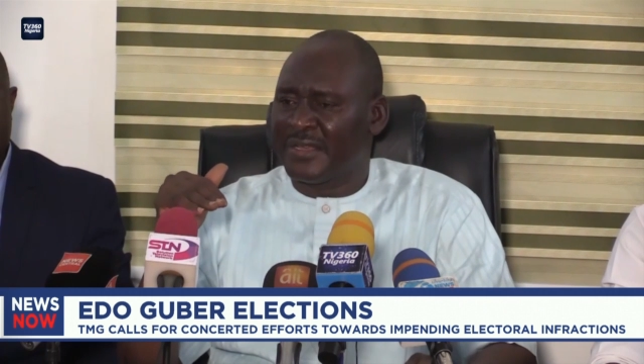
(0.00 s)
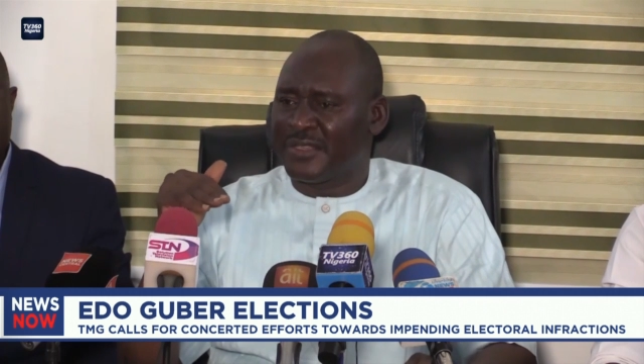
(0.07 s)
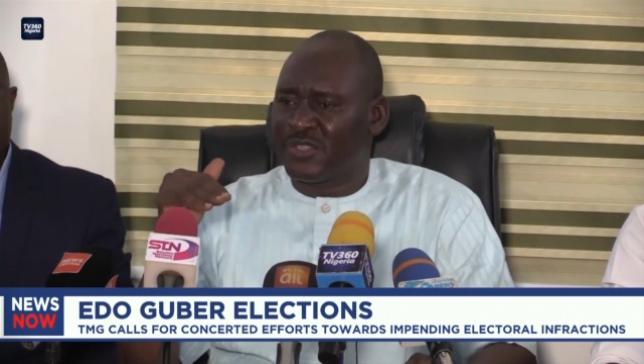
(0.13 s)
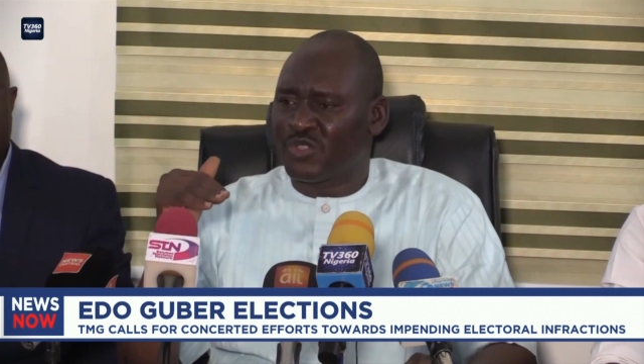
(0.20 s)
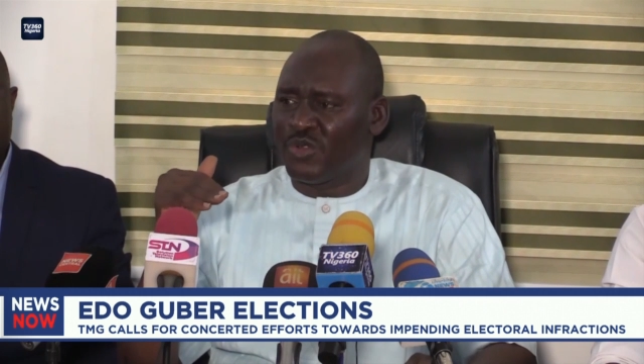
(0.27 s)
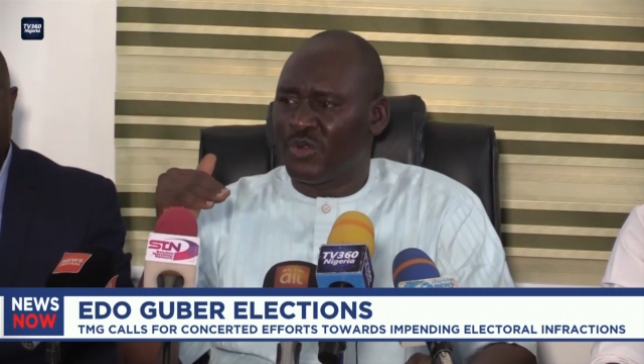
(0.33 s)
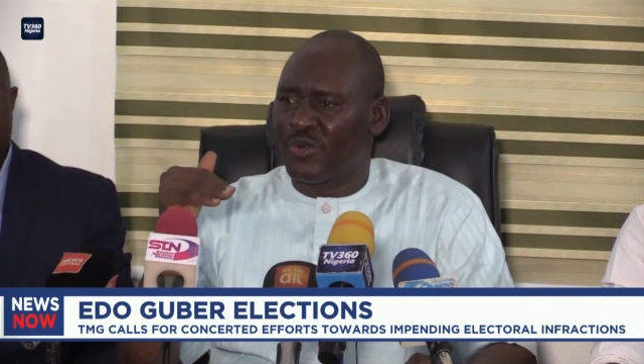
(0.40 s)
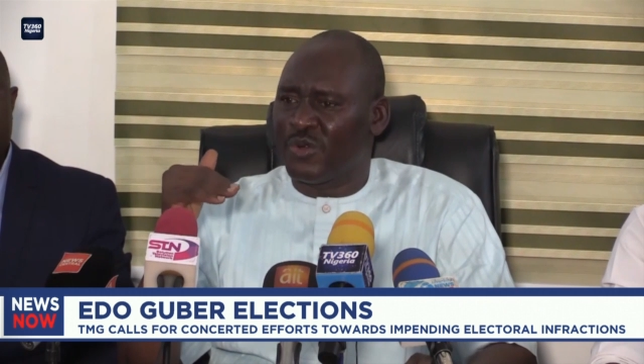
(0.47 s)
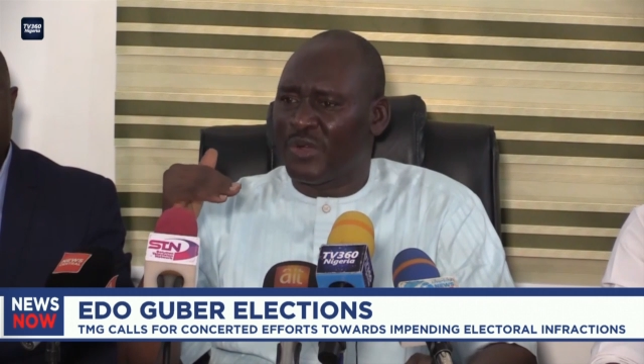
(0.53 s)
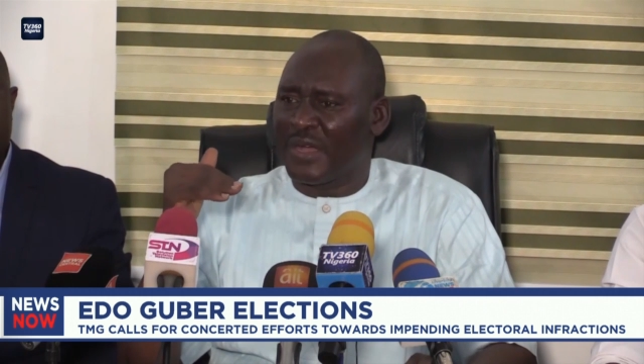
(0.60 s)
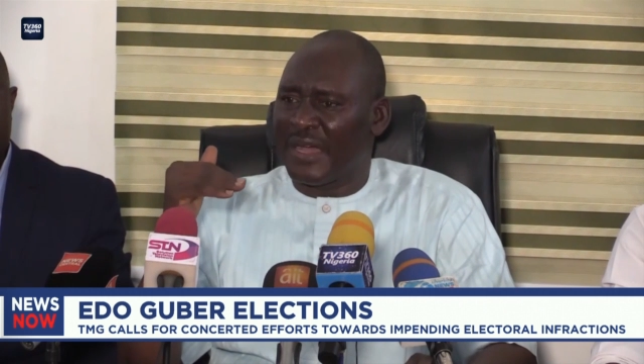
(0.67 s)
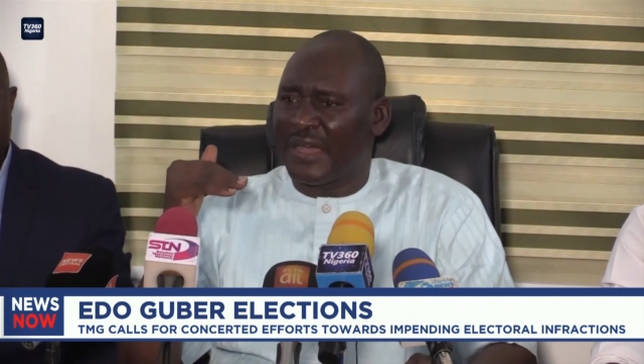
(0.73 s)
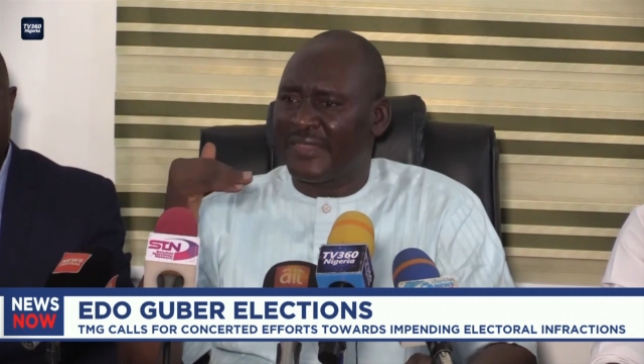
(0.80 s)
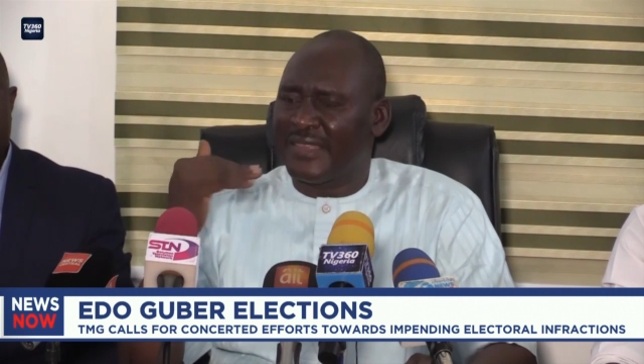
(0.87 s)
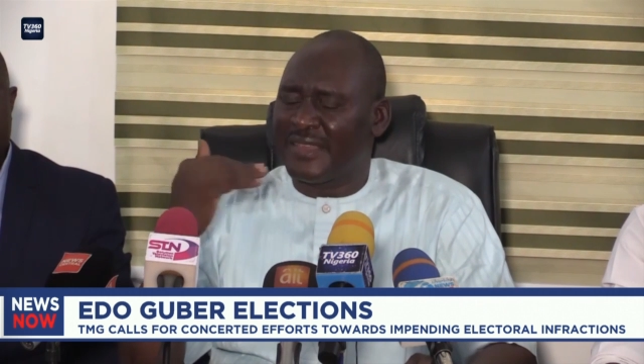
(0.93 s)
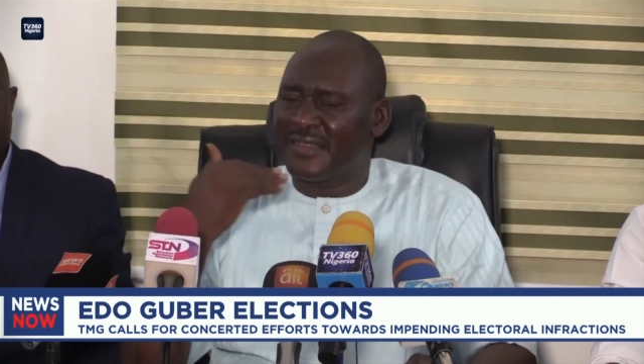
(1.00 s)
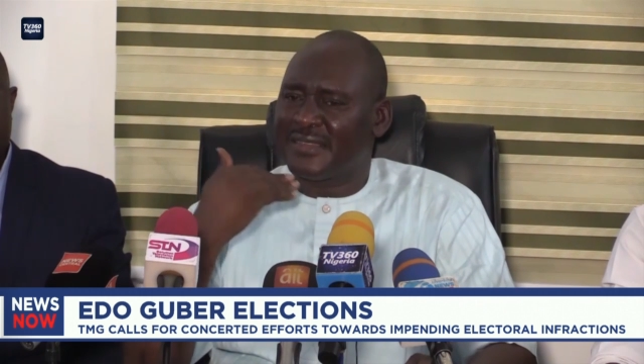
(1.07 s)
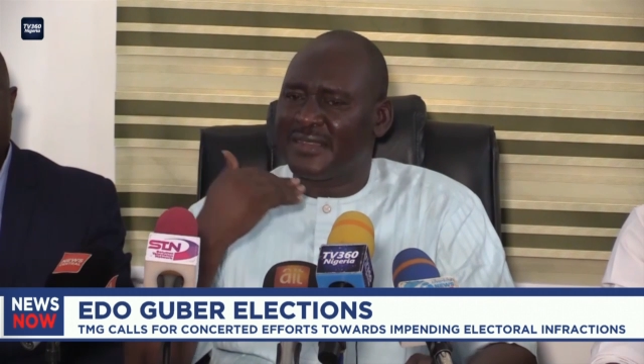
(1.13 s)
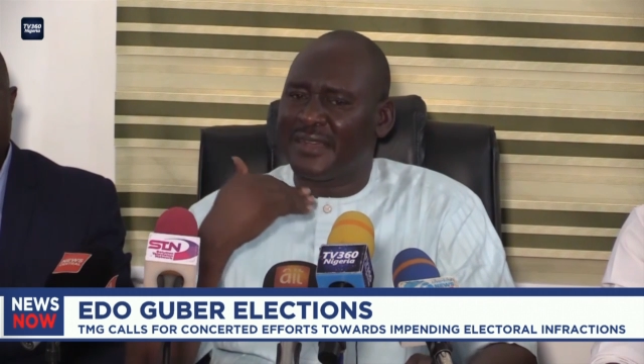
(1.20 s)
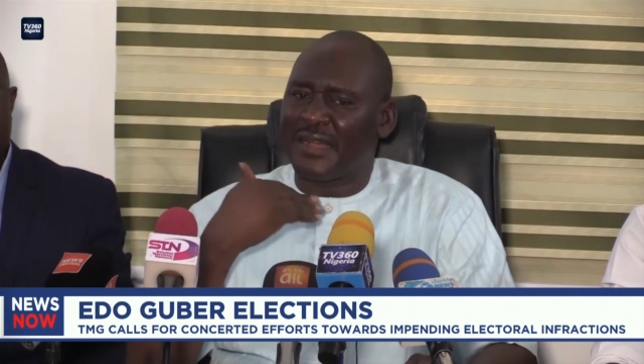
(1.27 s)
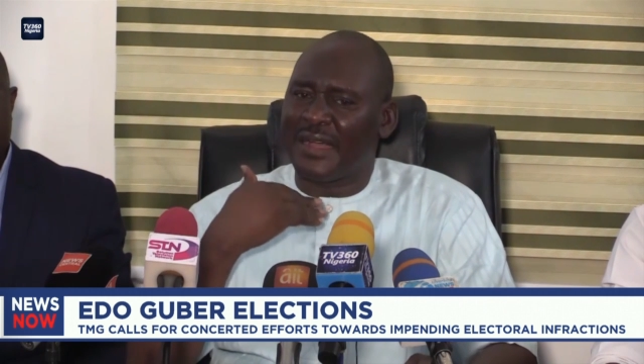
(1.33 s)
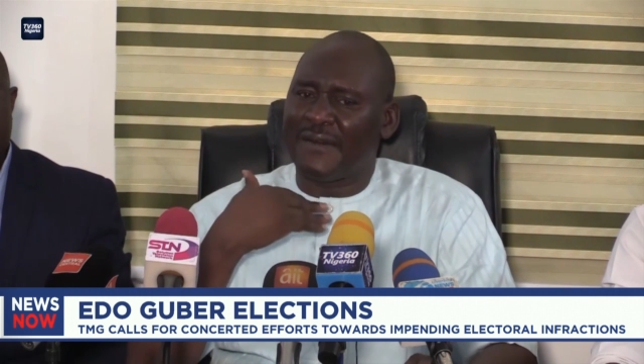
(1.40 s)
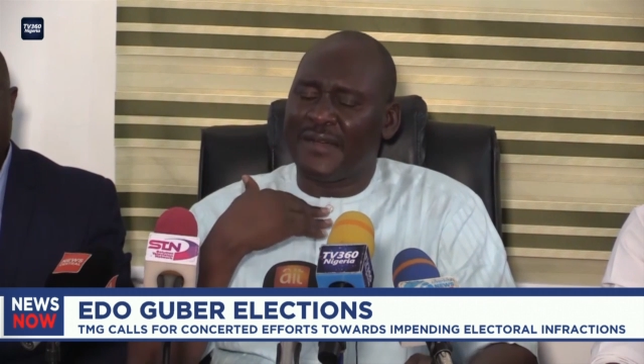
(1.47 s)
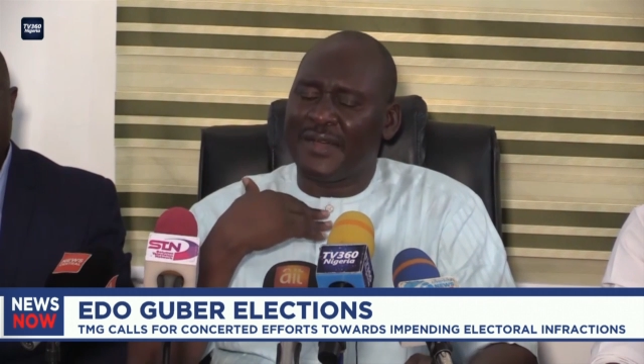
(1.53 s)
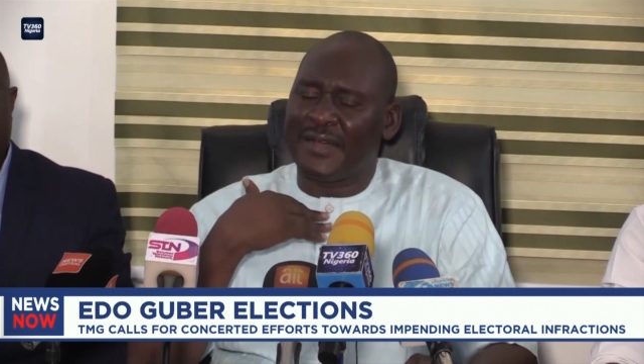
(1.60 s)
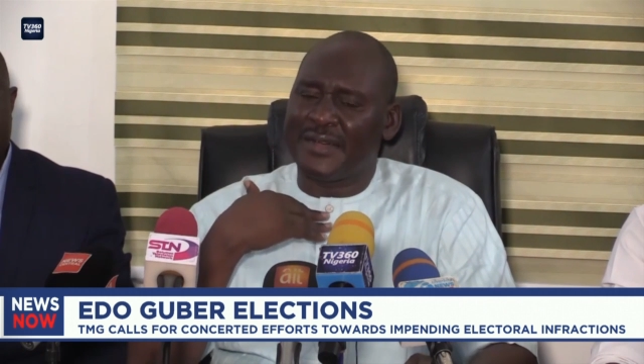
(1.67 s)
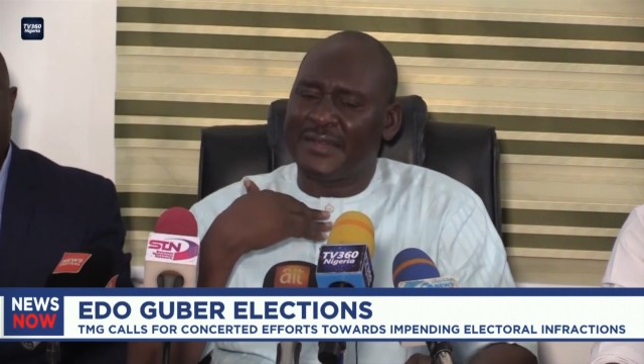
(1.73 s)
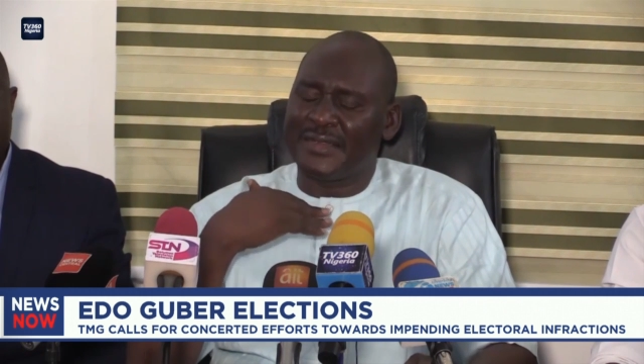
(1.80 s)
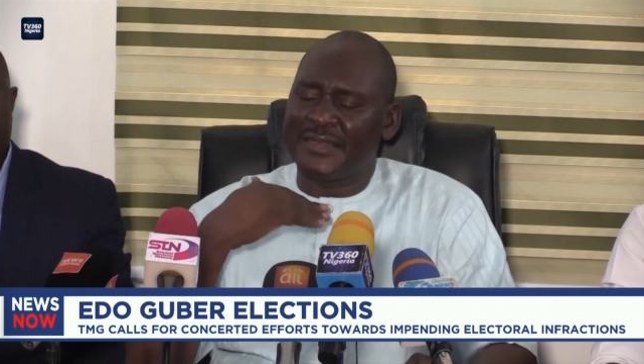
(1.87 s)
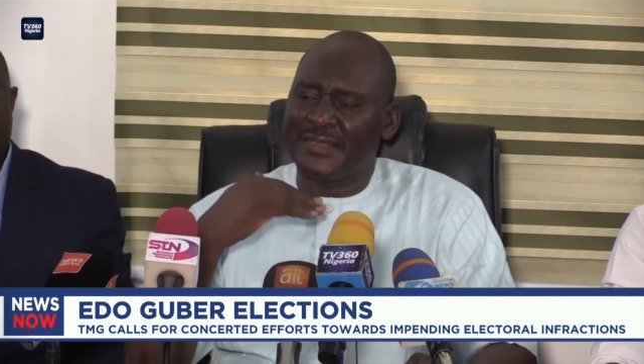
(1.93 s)
So I think
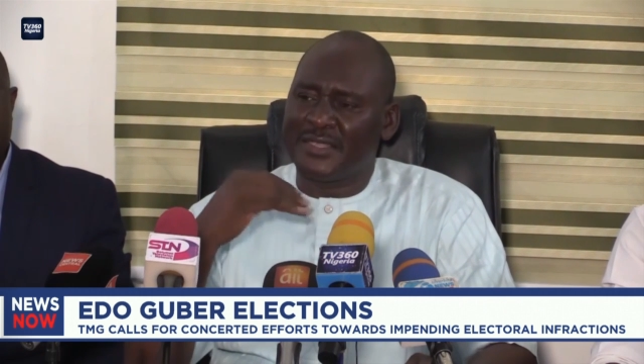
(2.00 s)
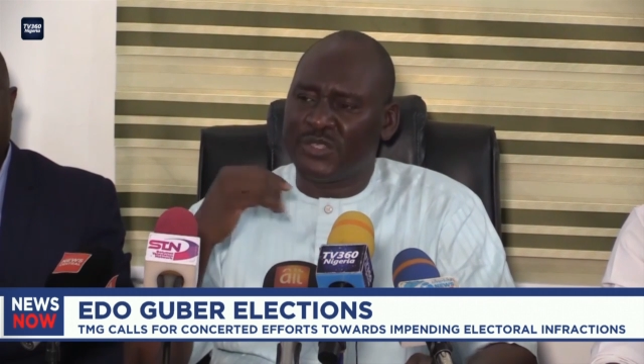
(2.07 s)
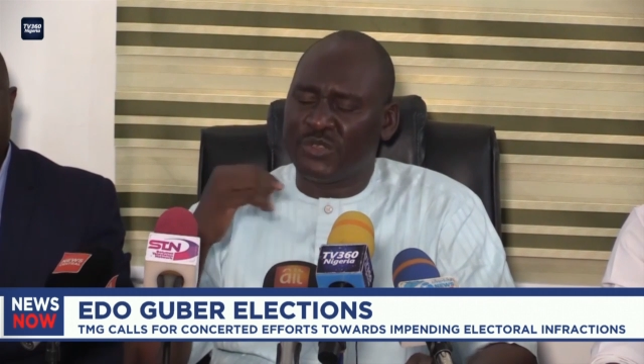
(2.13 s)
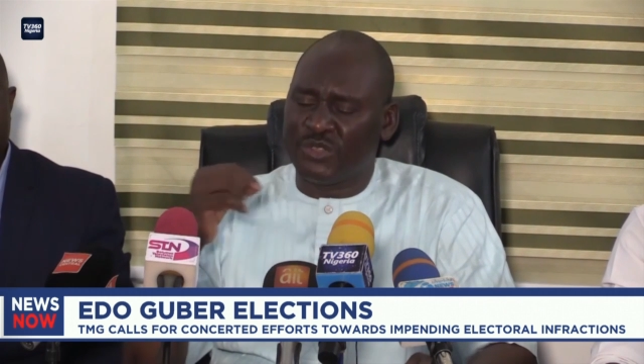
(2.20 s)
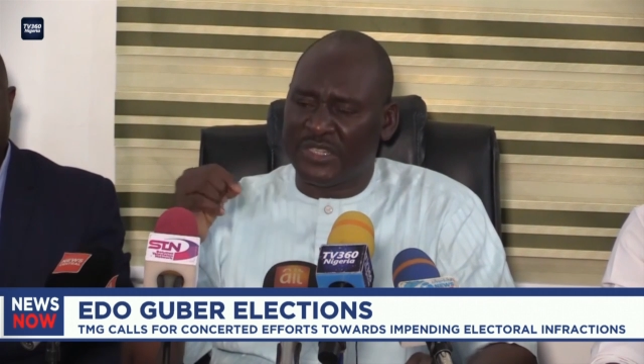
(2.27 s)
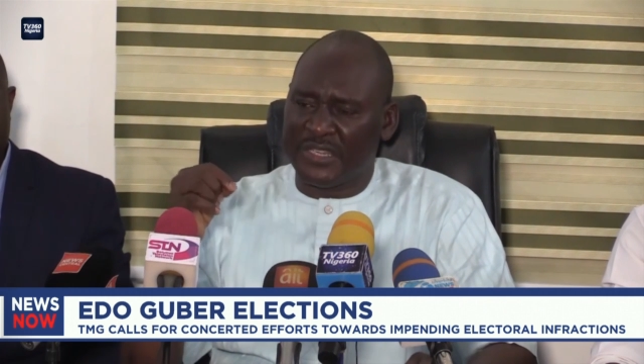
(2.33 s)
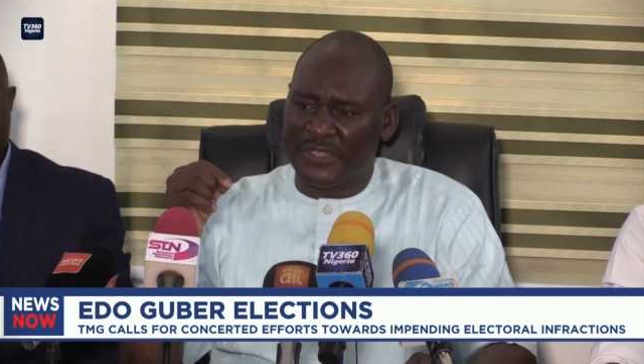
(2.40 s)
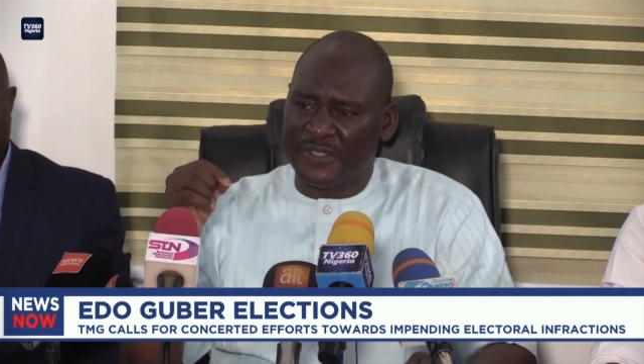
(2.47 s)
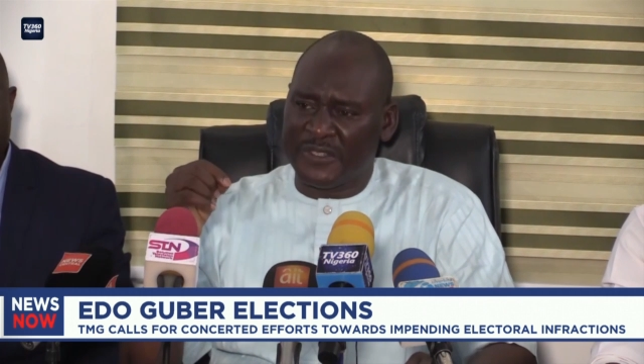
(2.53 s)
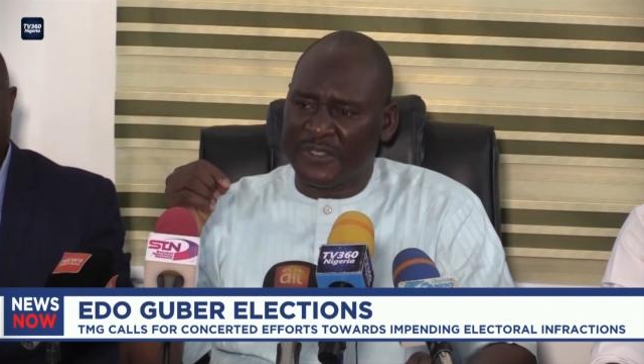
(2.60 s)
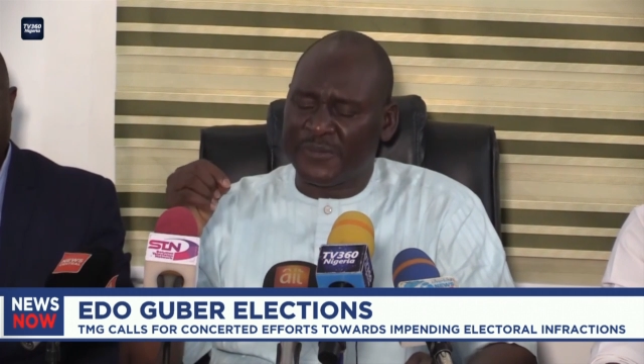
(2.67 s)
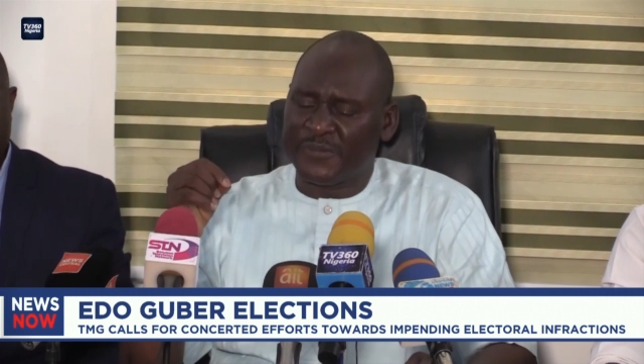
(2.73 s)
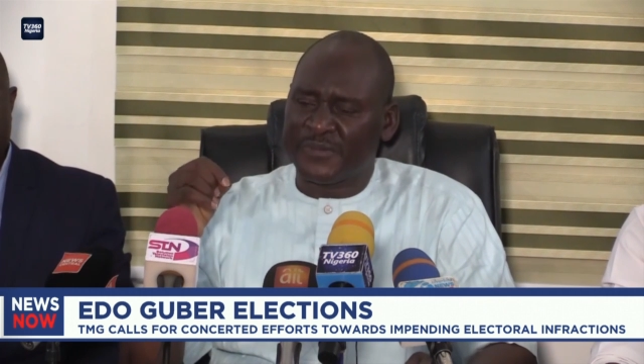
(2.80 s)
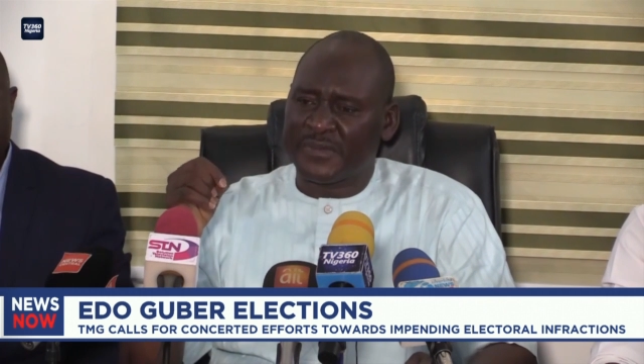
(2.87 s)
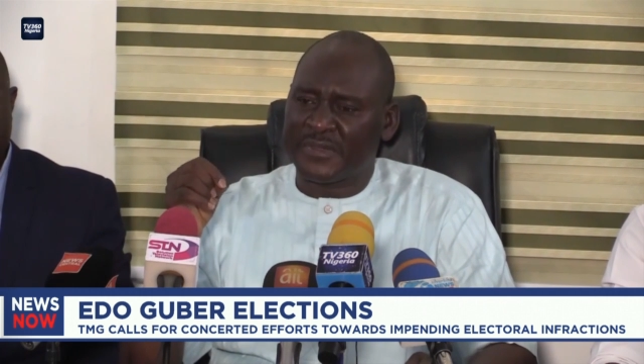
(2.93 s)
our institutions